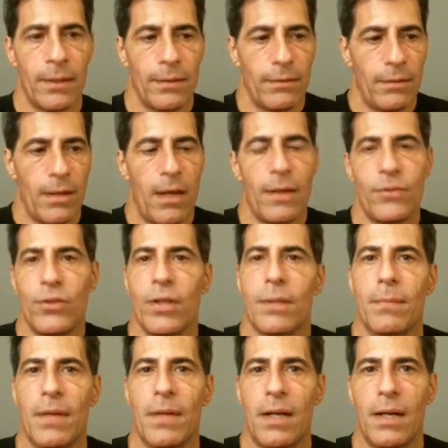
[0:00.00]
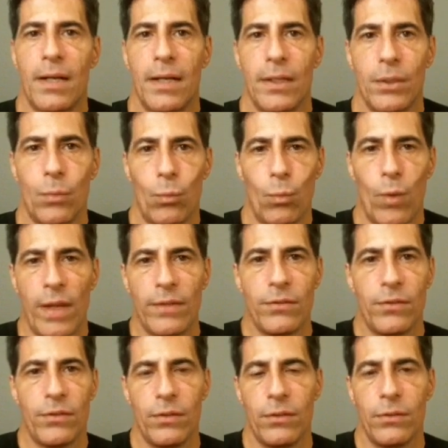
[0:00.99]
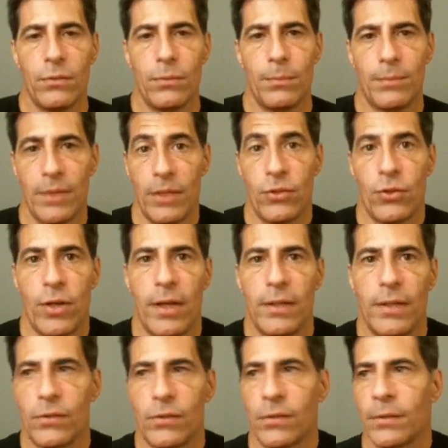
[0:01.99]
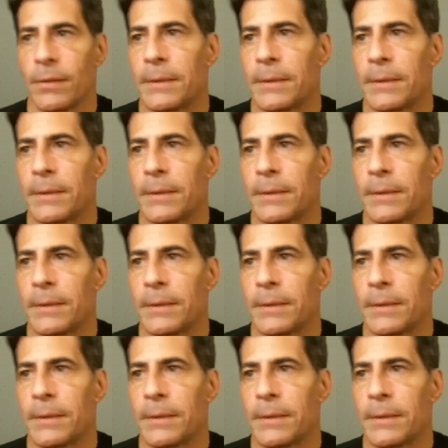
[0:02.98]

logic behind when to place trades.